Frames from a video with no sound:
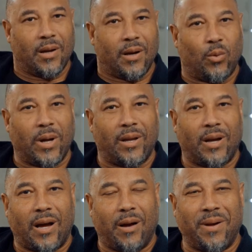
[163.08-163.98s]

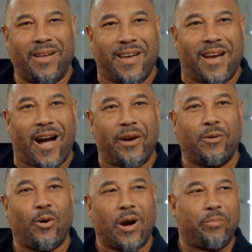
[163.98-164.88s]
Well, I
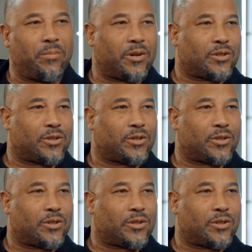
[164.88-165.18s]
don't know why people